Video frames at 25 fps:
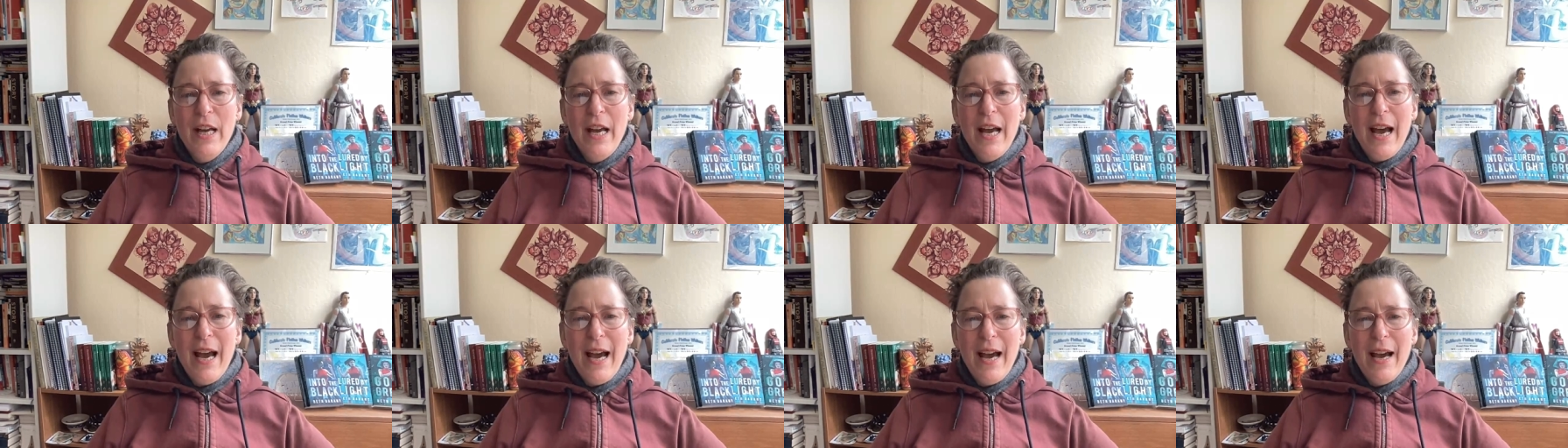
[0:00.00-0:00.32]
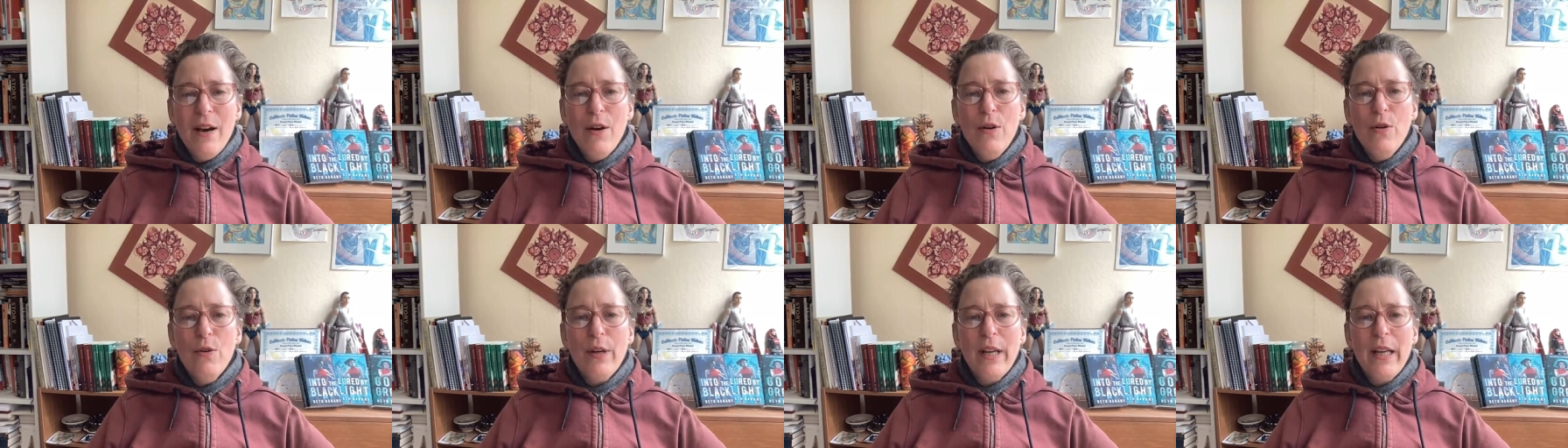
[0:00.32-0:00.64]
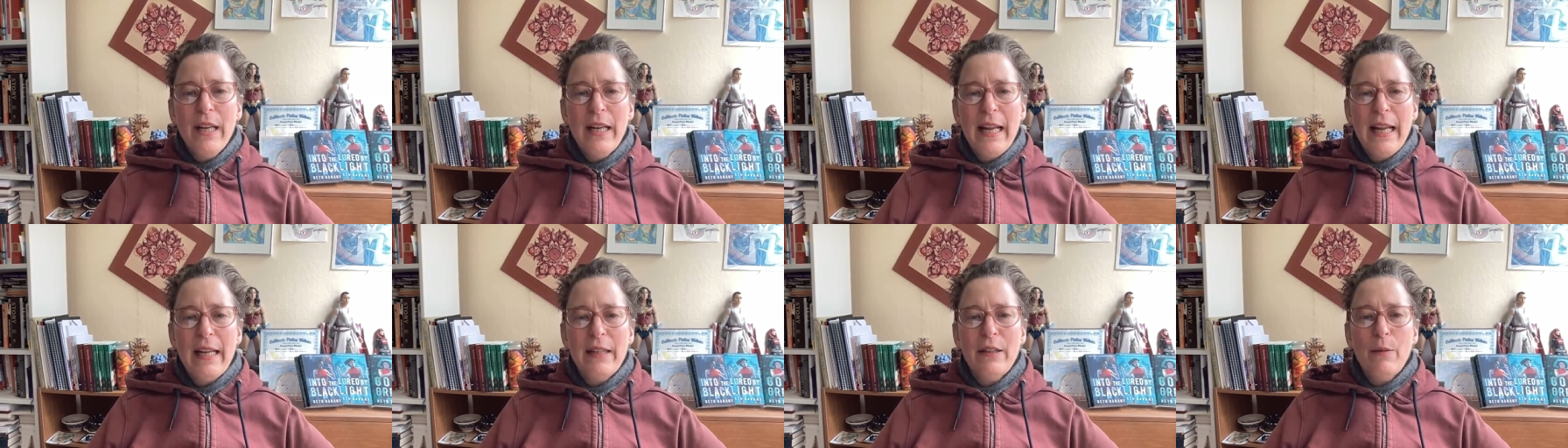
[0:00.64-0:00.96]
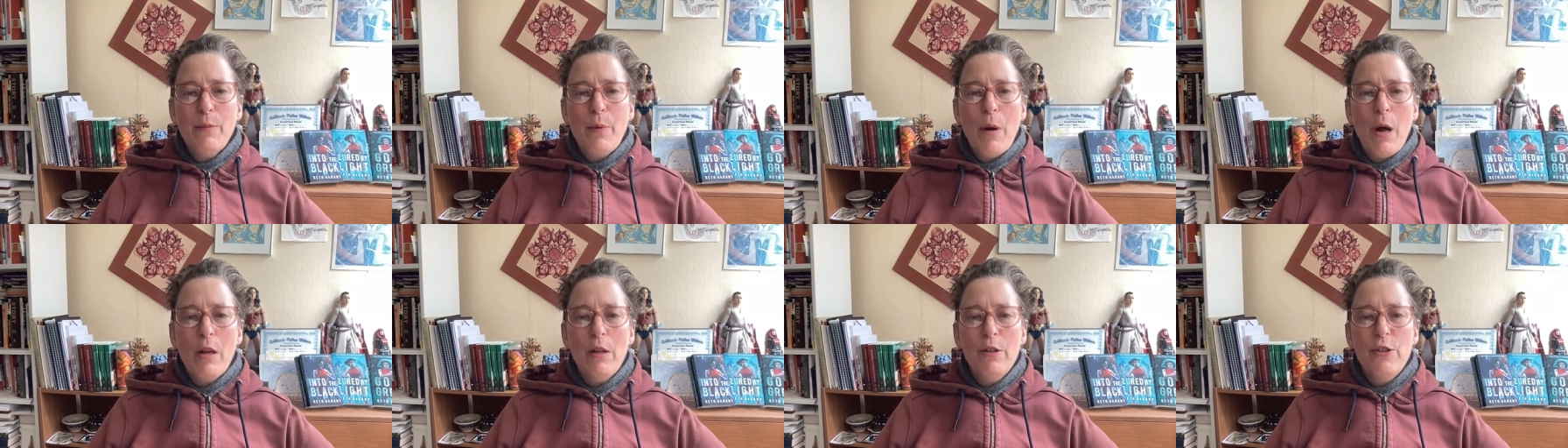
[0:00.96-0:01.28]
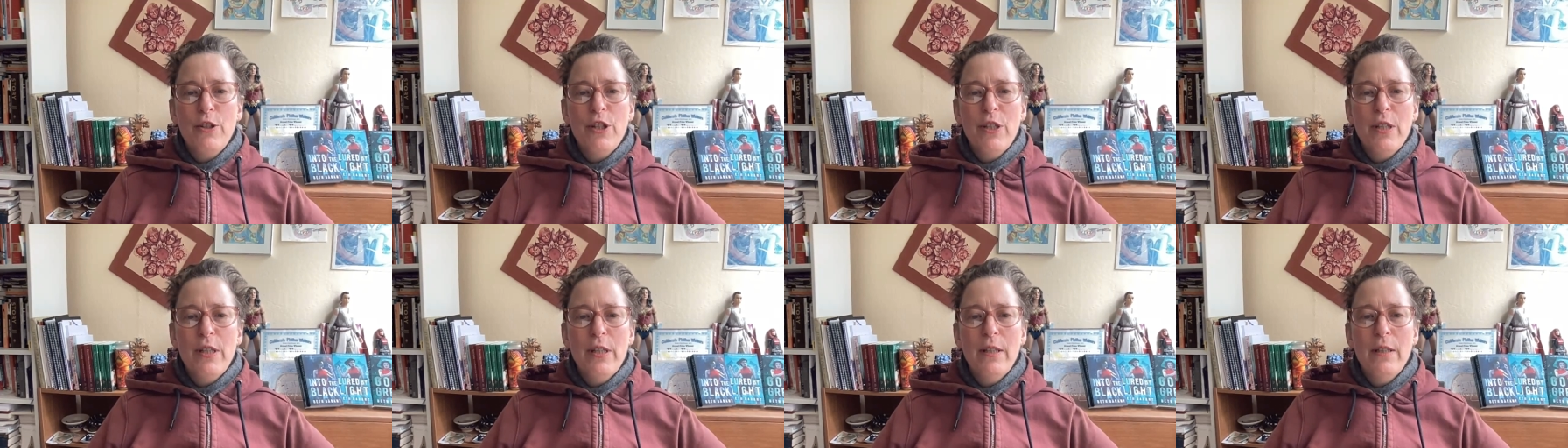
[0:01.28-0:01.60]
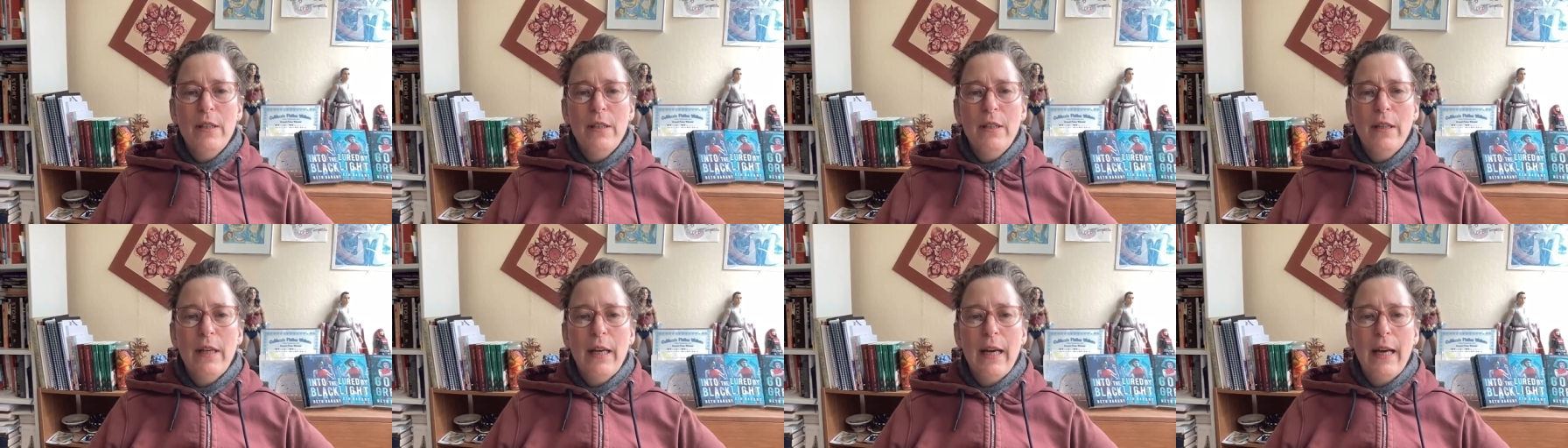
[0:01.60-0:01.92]
How can
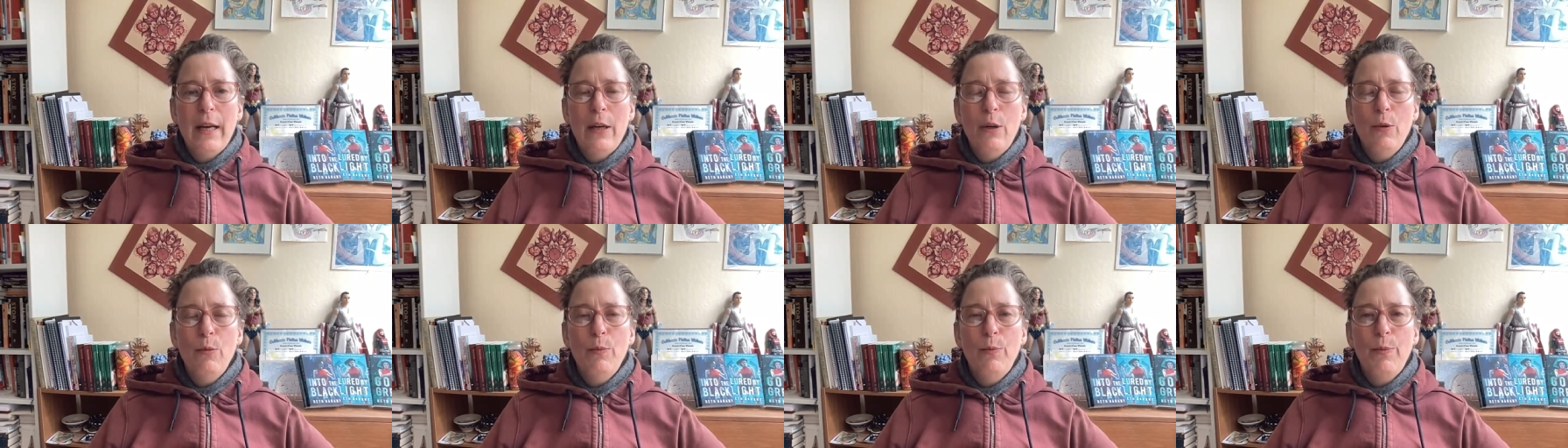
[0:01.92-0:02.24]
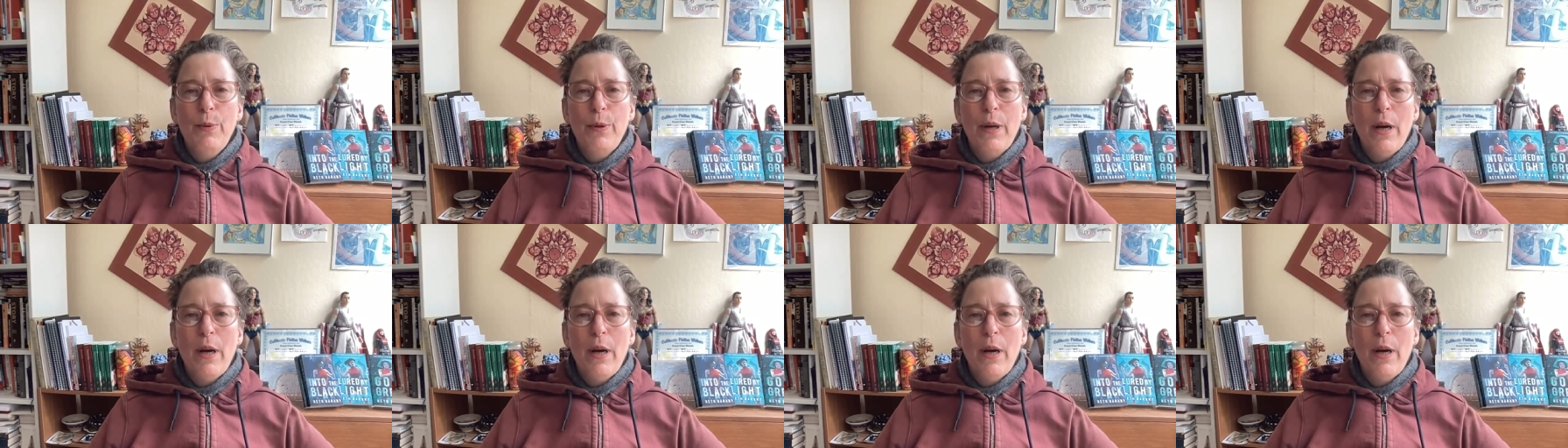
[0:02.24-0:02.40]
anthropology help